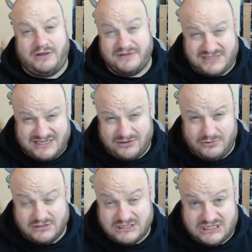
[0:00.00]
There's
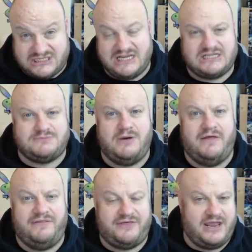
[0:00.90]
still six
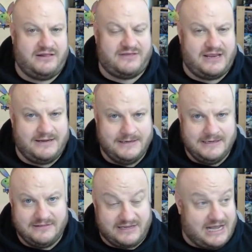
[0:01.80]
months. They they
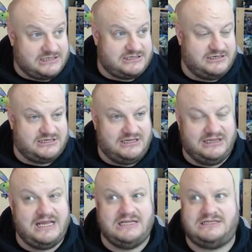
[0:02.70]
the casters at
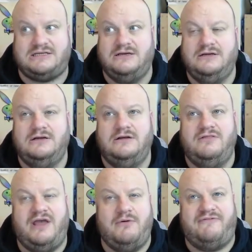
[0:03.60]
least
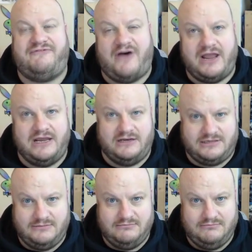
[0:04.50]
they were fired,
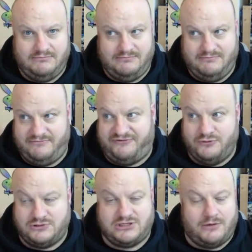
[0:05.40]

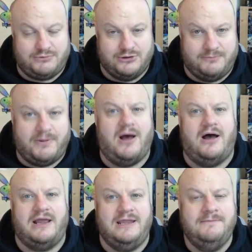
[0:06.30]
full stop,
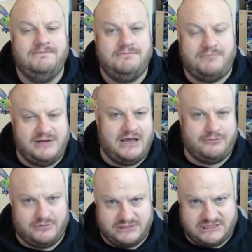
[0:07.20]
goodbye. But now
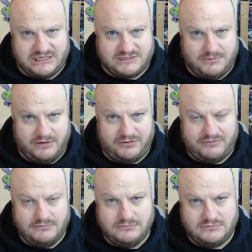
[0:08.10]
they're on a six month
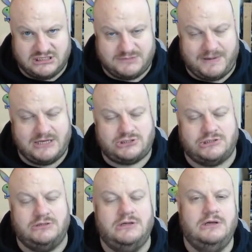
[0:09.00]

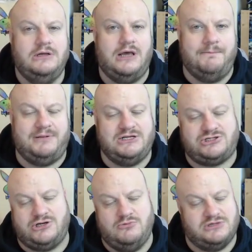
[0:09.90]
suspension. And
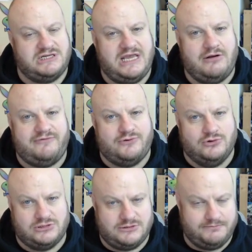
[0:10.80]
Blitzchung was a year, of
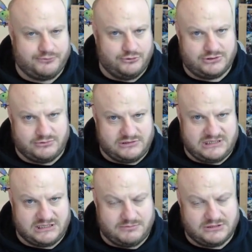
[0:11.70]
course, brought to a
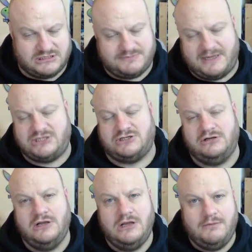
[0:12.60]
six month
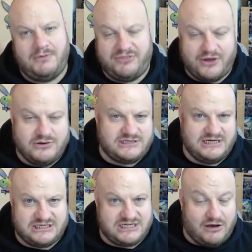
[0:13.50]
suspension. But those in
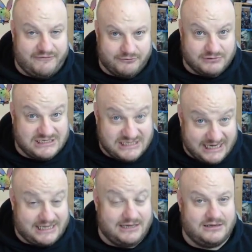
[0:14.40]
itself are
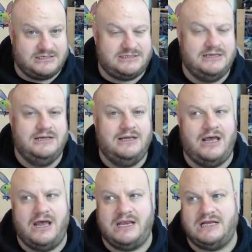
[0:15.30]
ridiculous.
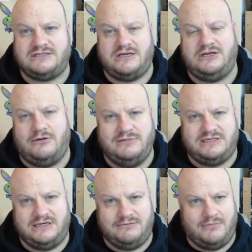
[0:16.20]
And as I
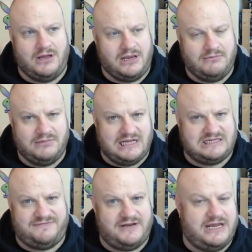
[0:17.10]
commented in my
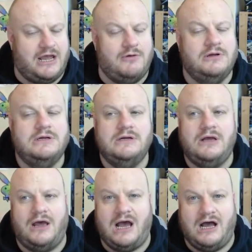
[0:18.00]
last video,
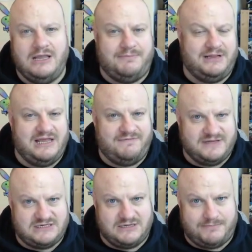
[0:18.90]
uh, I believe
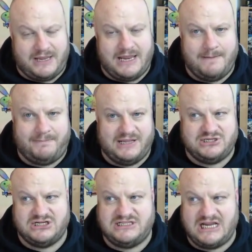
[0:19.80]
this to be
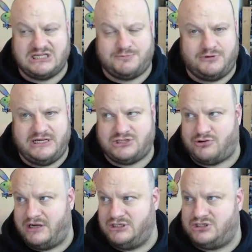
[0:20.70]
Blizzard desperately
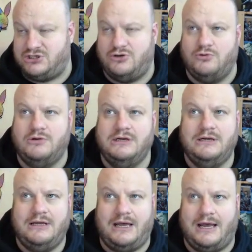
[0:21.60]
trying to
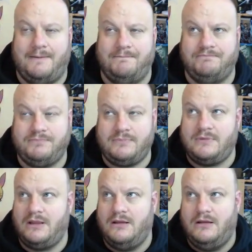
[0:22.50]
um,
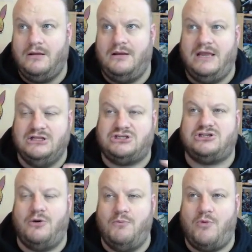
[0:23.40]
in
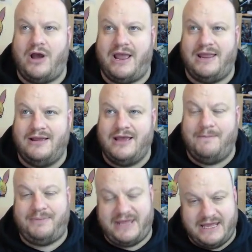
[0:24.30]
some way
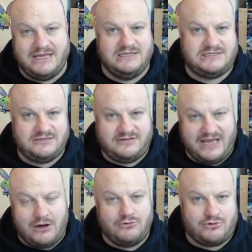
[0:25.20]
appease the
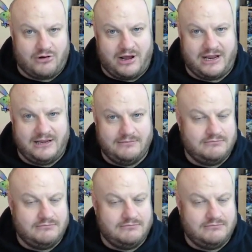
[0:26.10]
outcry